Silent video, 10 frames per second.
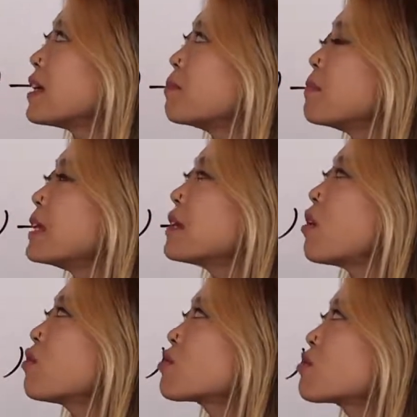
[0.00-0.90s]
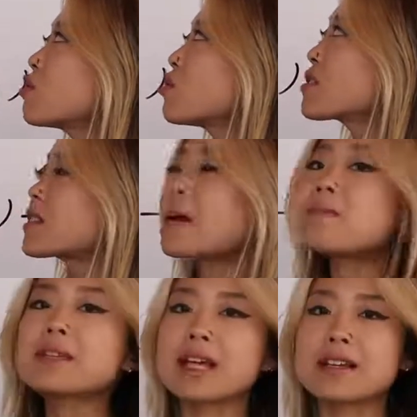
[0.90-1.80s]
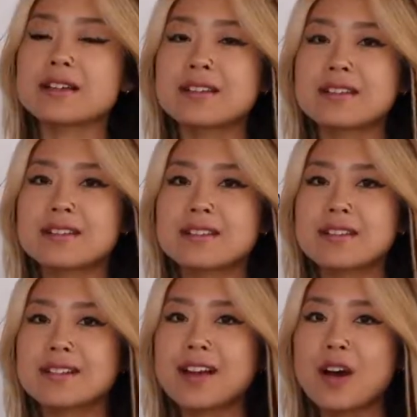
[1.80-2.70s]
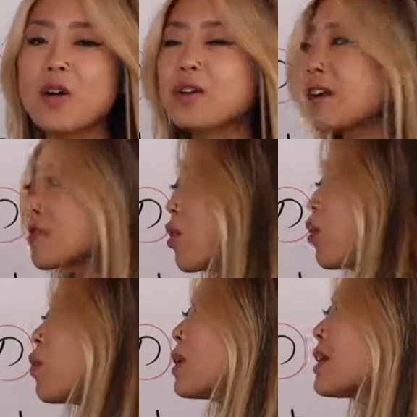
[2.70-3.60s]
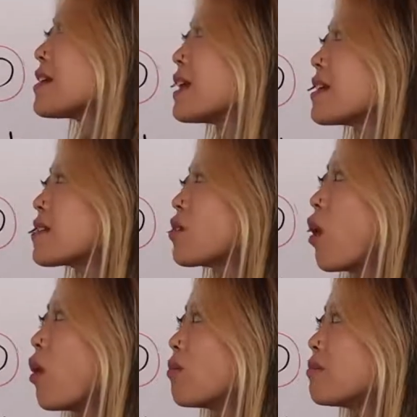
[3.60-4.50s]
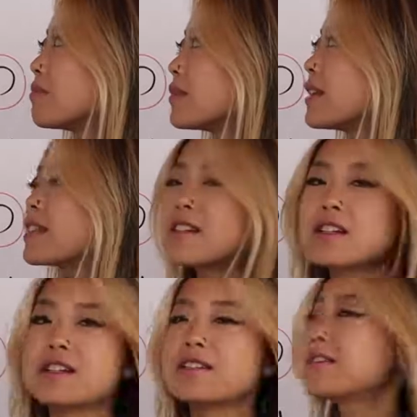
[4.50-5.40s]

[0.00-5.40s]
belongs to something. Okay, so what is this no? Let's learn.